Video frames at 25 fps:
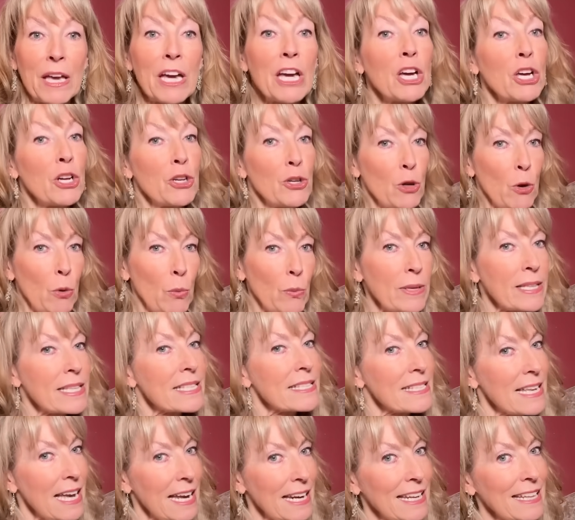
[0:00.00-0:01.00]

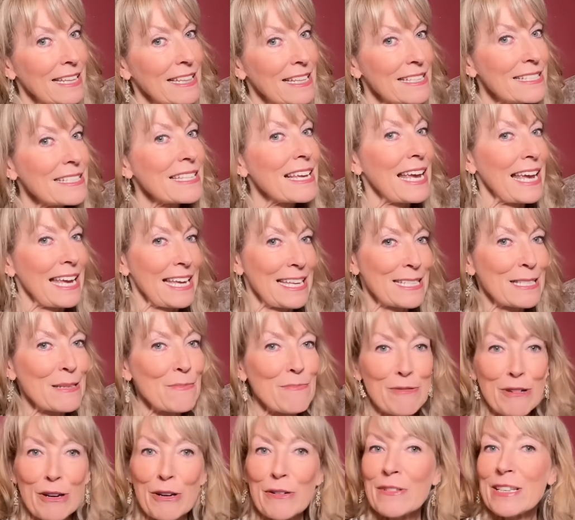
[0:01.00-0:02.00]
Notwithstanding this, it is
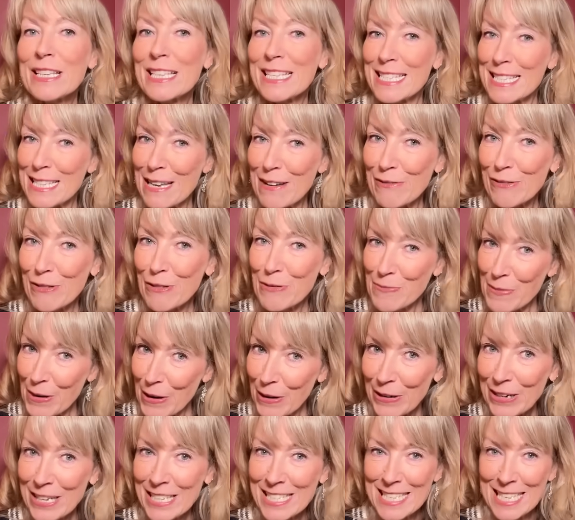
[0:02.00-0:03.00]
approved in several
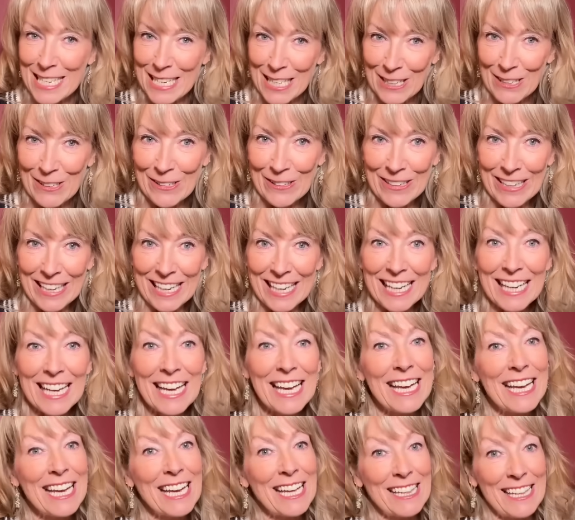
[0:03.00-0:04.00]
markets, including
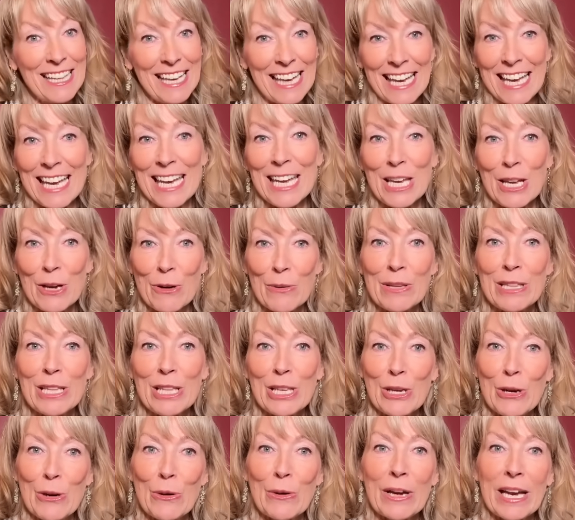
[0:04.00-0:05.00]
the EU and
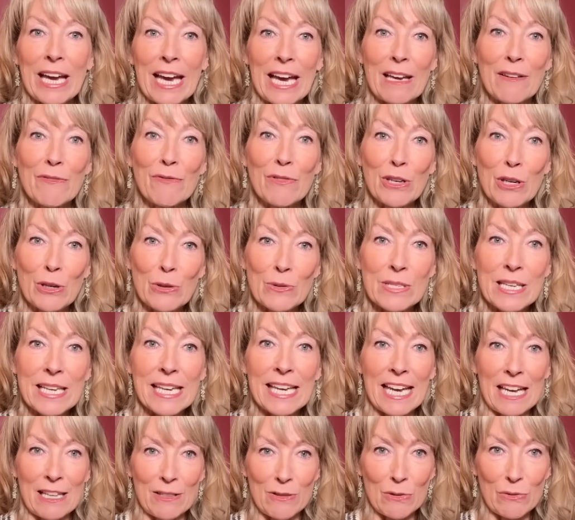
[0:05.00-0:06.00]
the UK, for use in
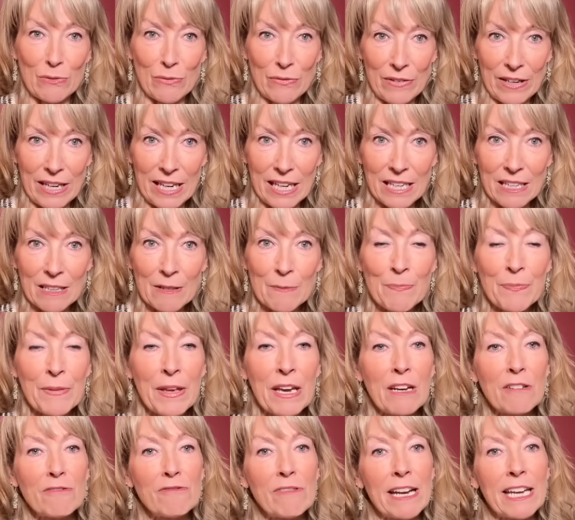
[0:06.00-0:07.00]
cattle feed.
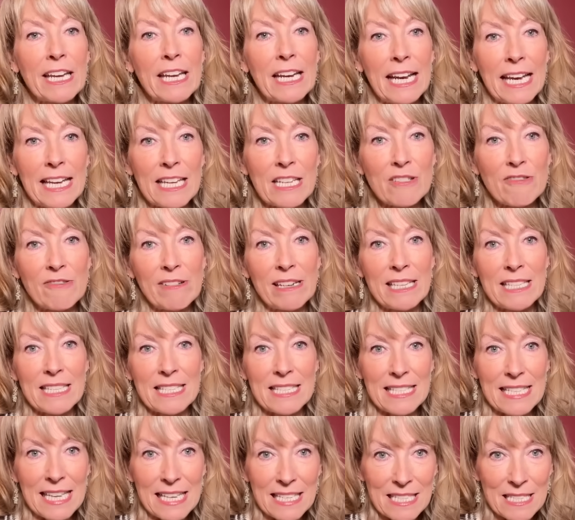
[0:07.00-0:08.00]
Regulatory
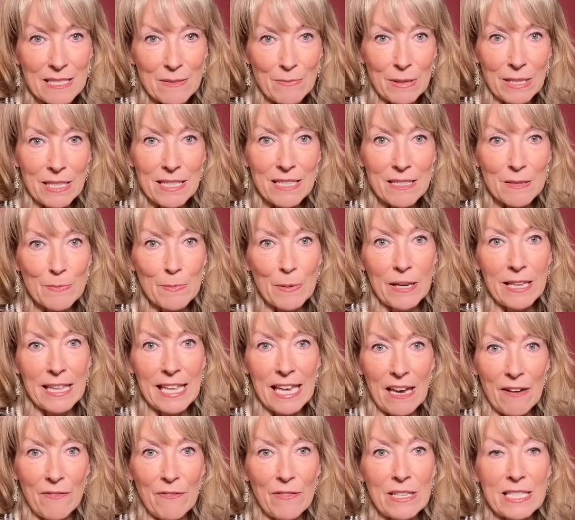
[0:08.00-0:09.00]
assessments by the
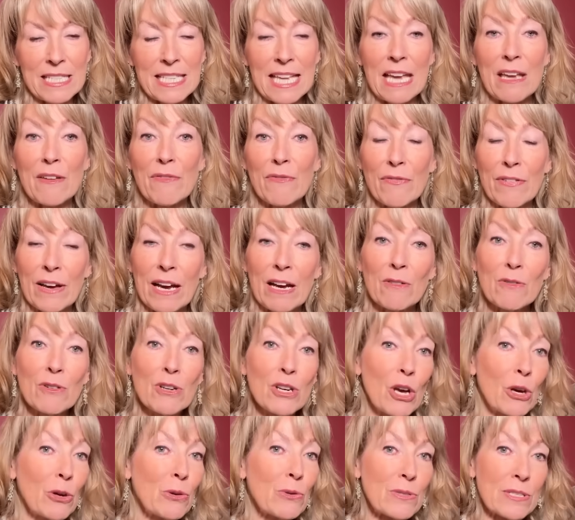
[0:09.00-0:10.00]
FSA found
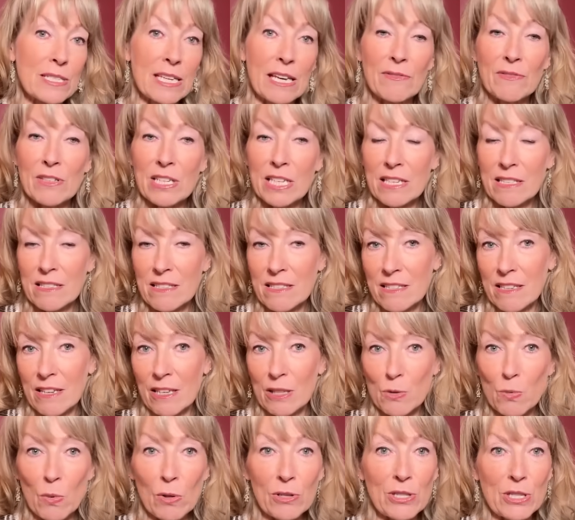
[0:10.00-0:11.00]
no safety concerns
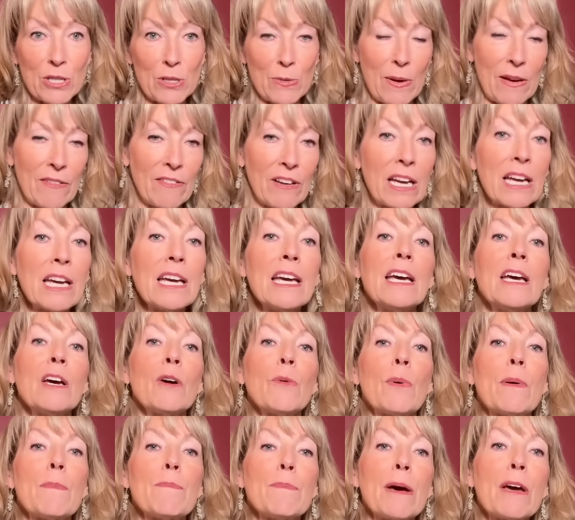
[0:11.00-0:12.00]
whatsoever
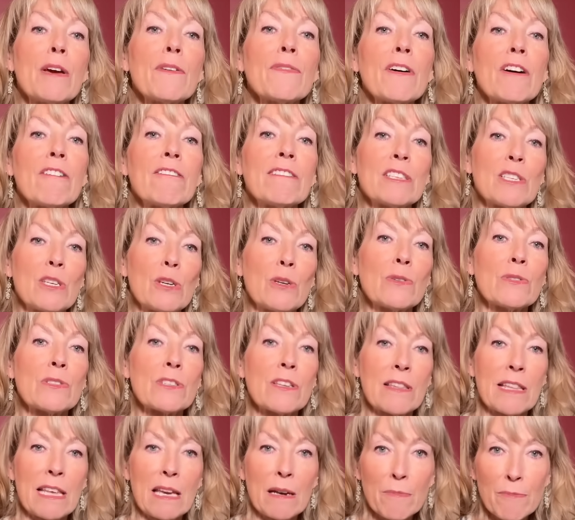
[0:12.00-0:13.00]
when Bovaer is used at
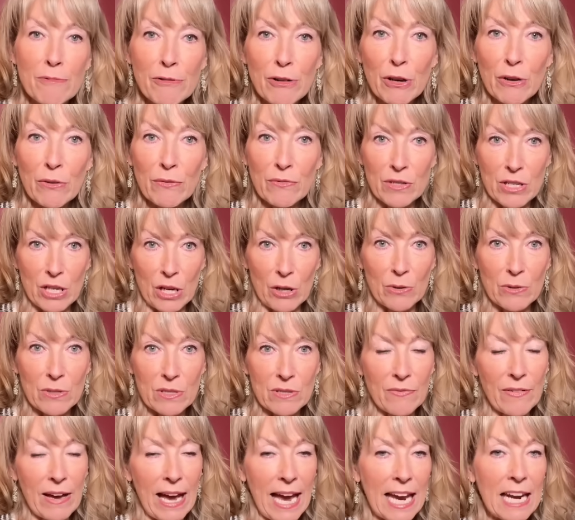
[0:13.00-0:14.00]
the approved dose
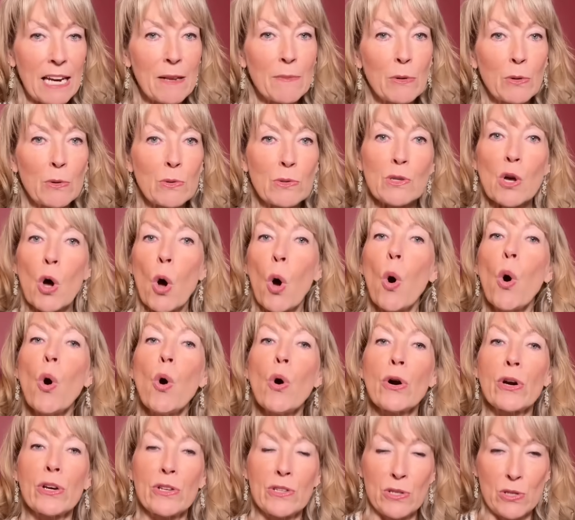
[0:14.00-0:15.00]
for animals or
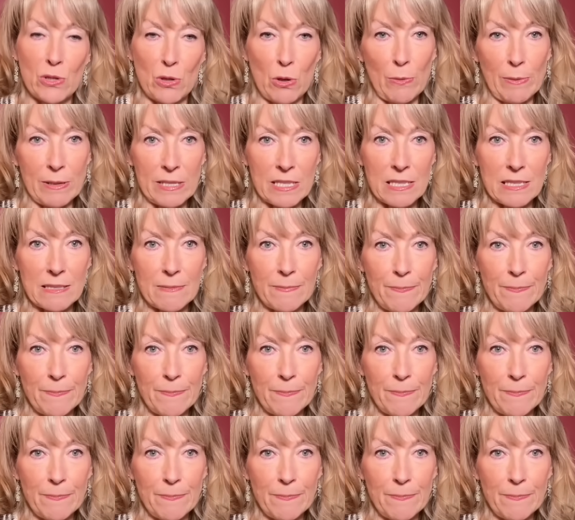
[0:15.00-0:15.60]
consumers.